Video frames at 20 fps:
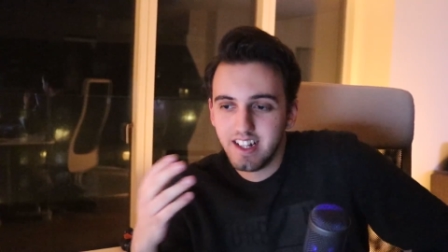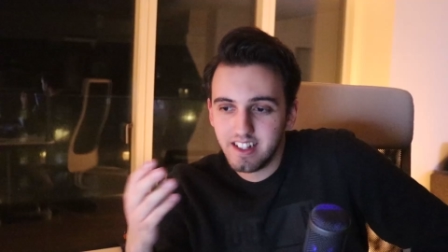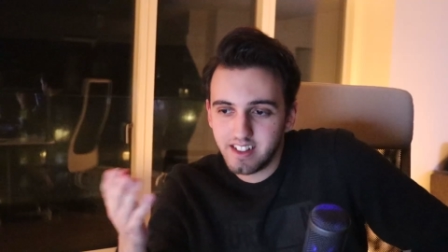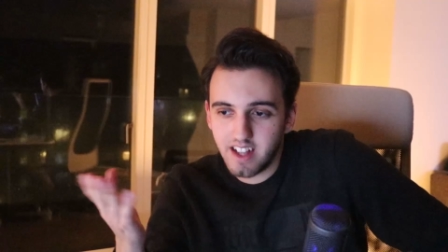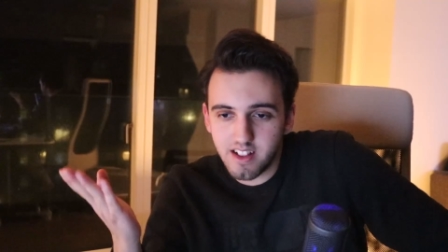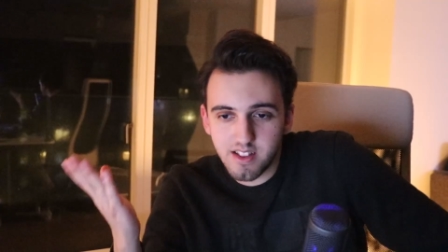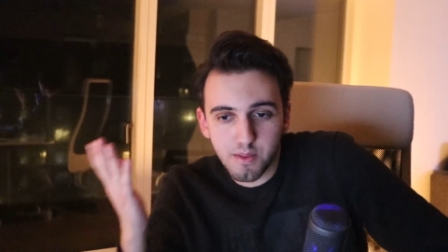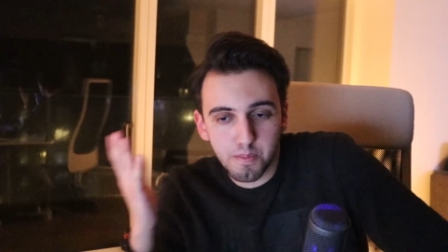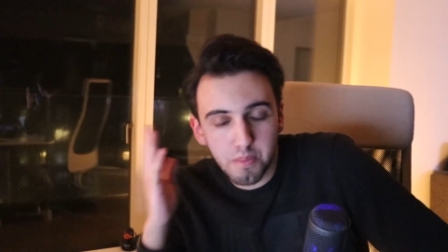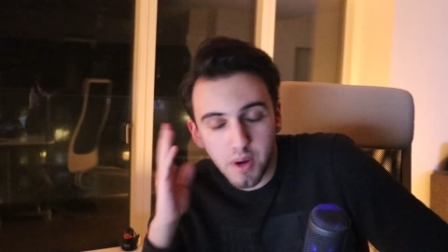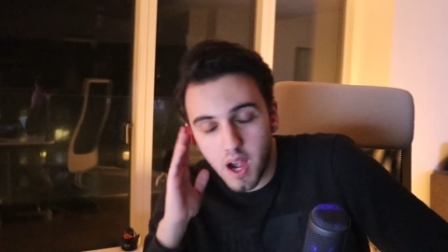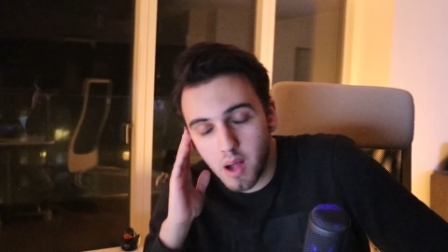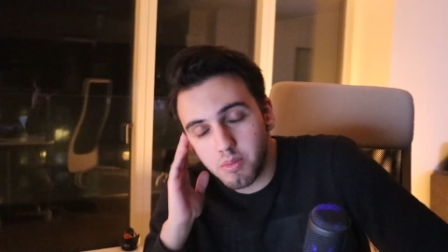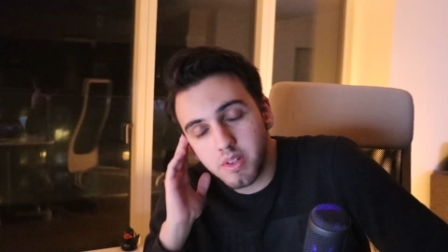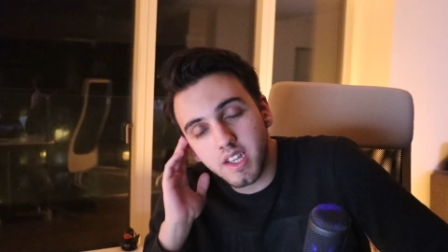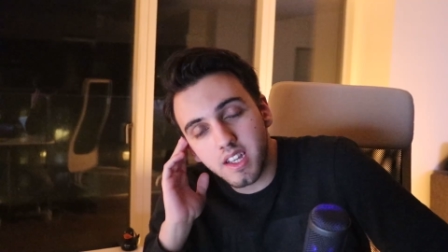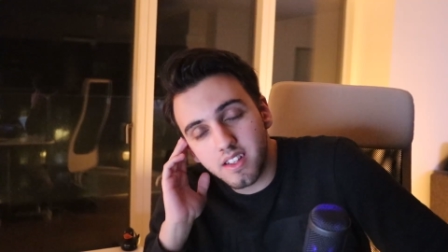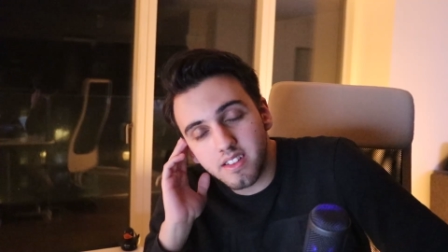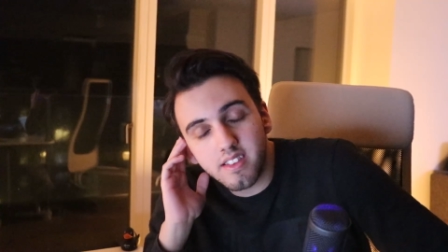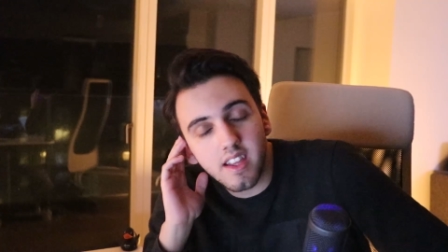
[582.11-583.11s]
That's
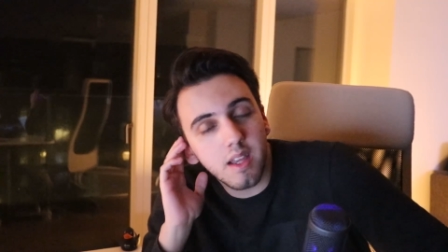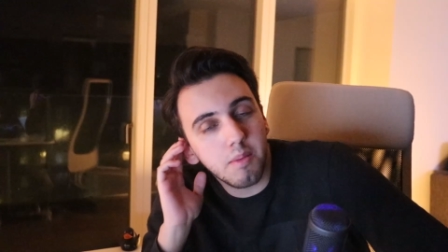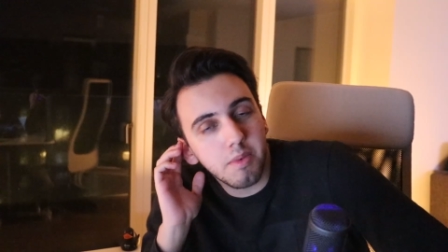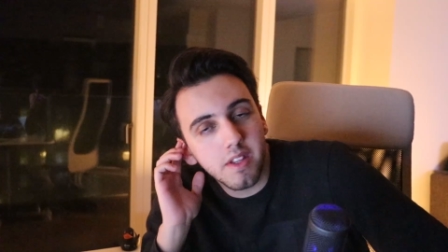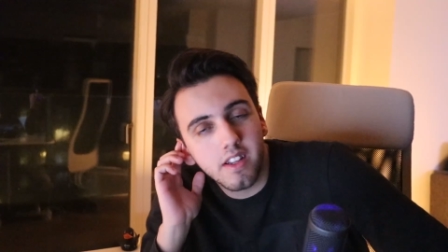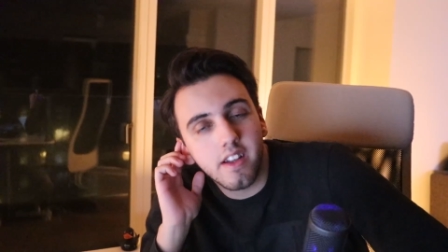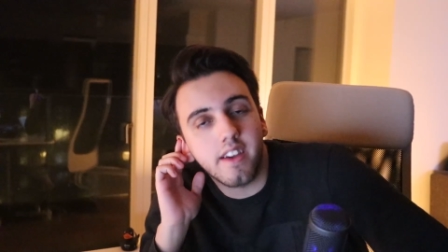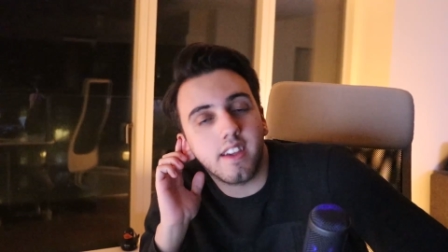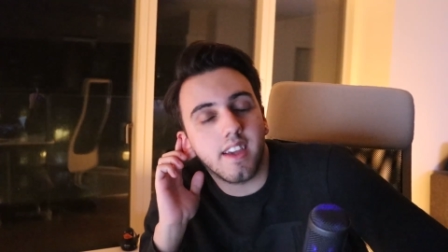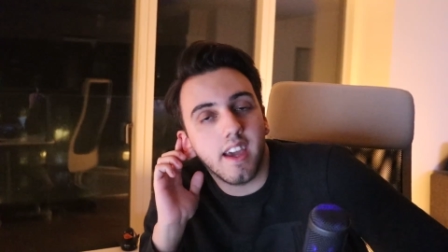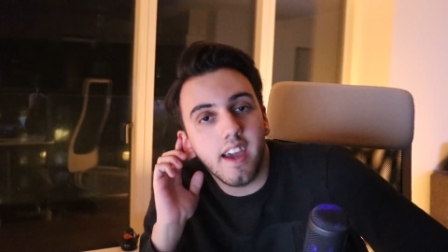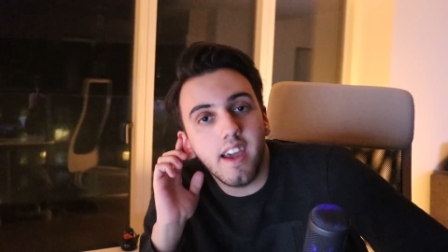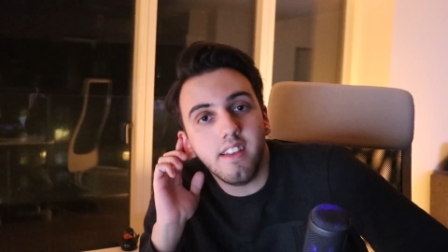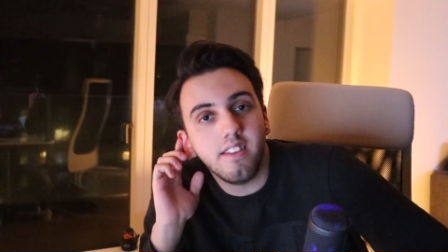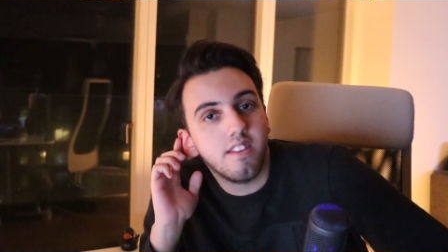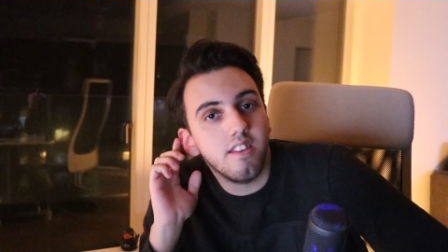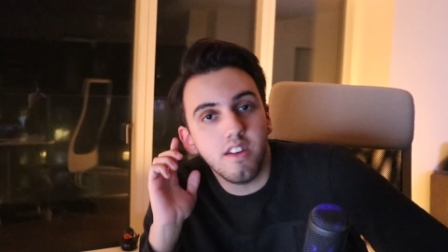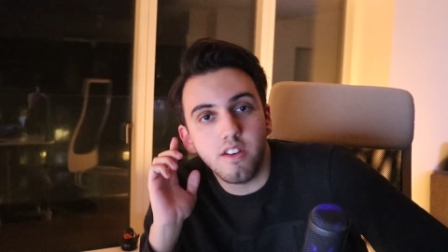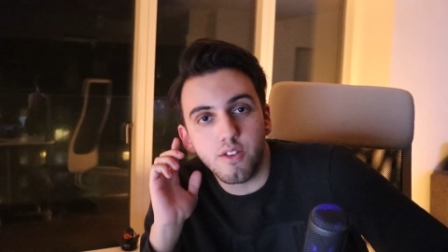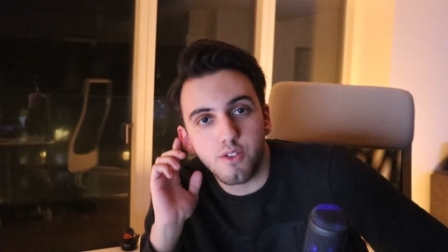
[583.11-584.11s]
probably gonna take me like
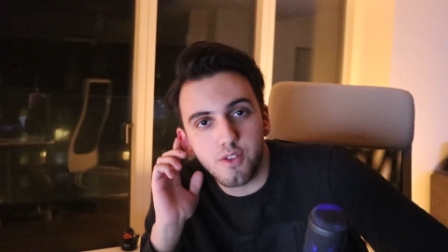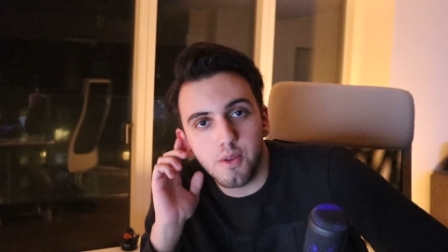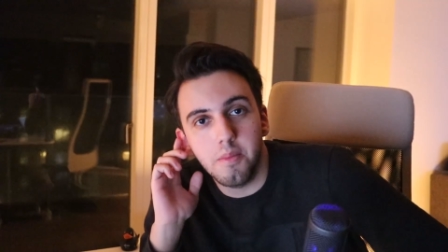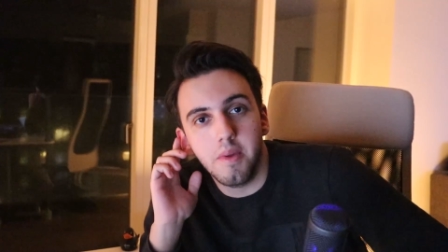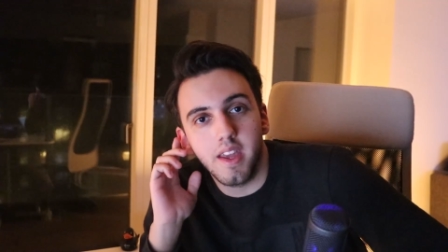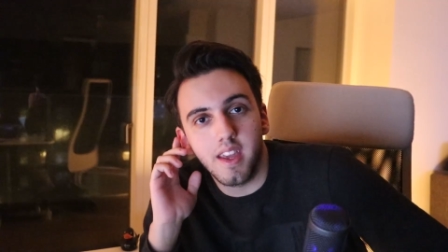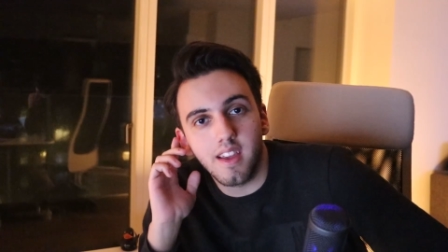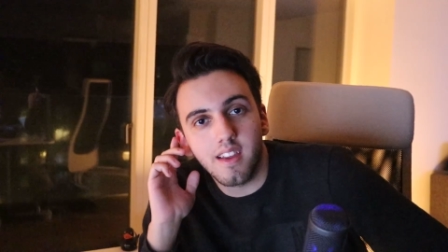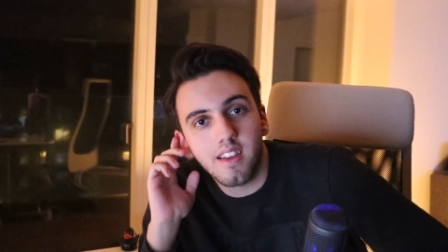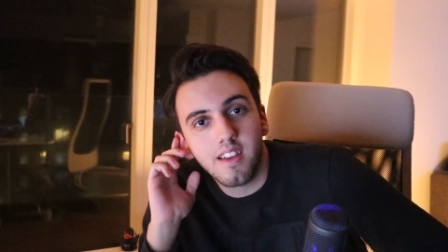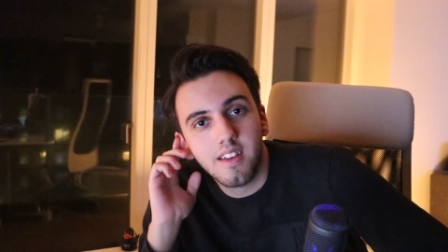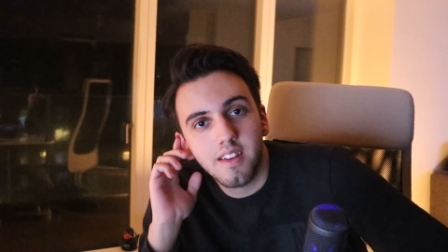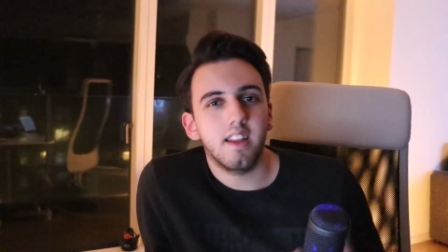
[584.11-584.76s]
eight years to make.